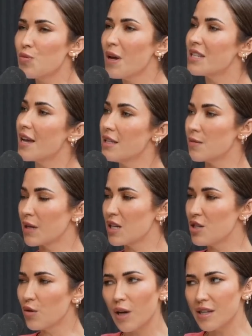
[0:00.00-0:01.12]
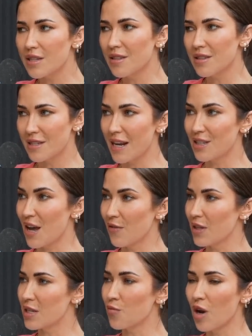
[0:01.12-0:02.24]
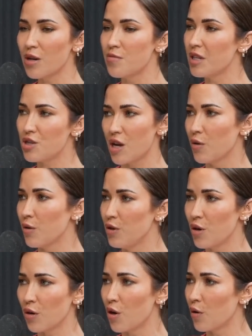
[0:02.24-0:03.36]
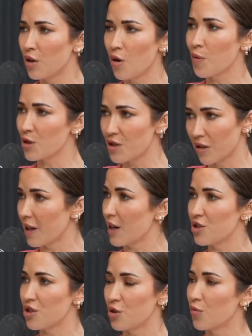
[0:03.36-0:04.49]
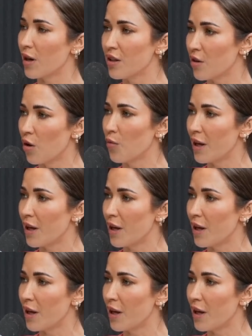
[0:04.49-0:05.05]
makes sense because you guys in the States have like some random DJ who you don't know and no personal connection to running the whole